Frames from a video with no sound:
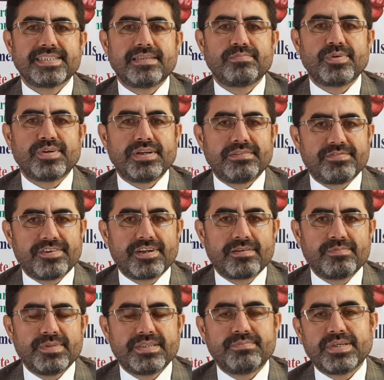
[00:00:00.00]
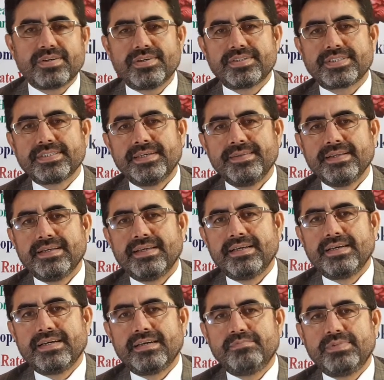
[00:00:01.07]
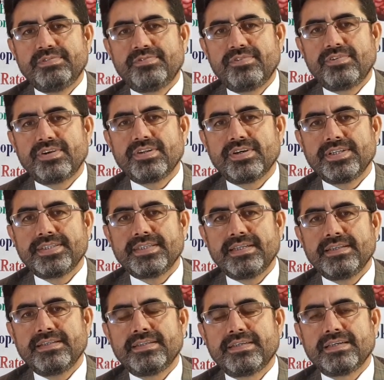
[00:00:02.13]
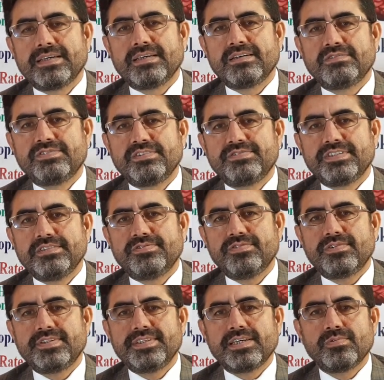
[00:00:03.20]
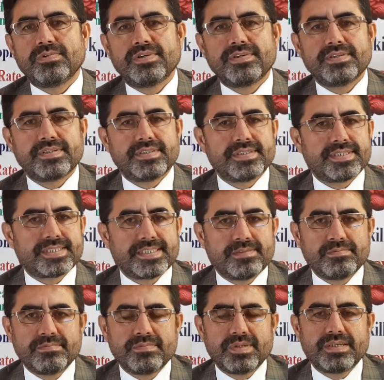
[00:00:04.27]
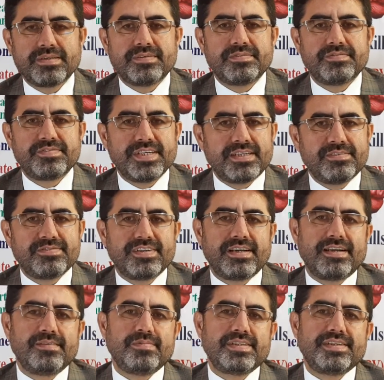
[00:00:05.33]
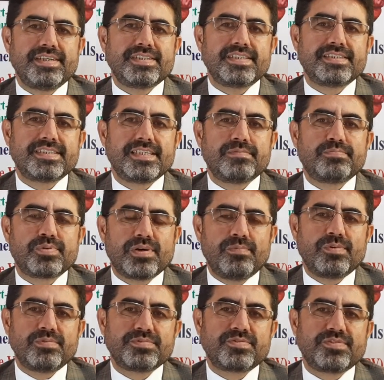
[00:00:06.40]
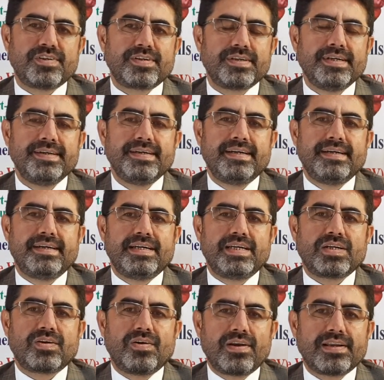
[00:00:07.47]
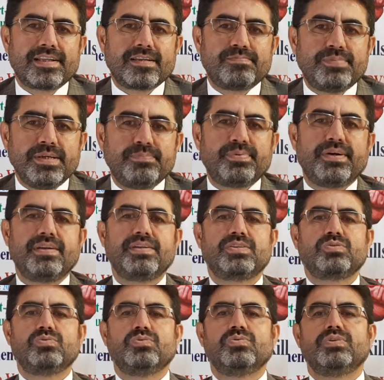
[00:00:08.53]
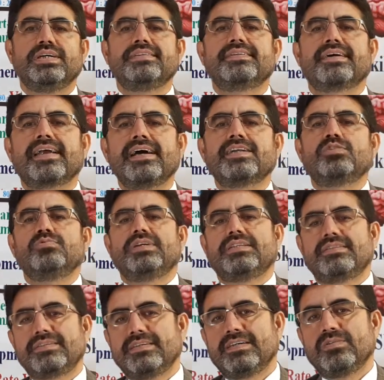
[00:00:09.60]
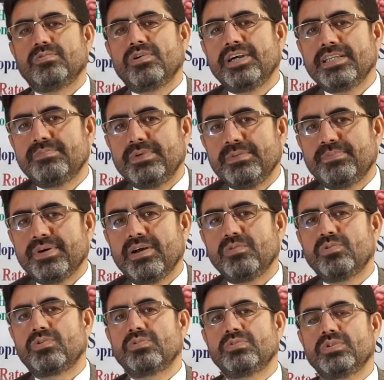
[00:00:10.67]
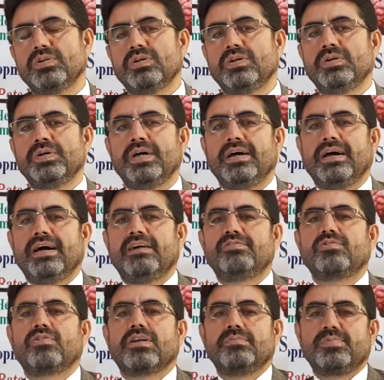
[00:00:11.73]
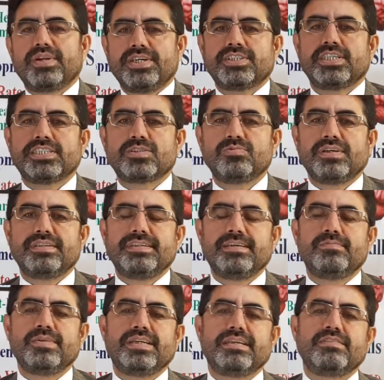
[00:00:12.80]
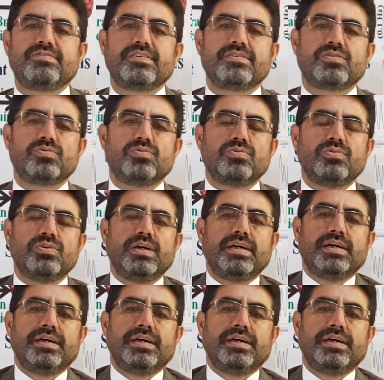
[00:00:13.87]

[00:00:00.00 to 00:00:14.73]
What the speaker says: and by environment, because before 1954 there were some very, very limitations and problems for colored people to interact with white people, or have collaborations with them, and even to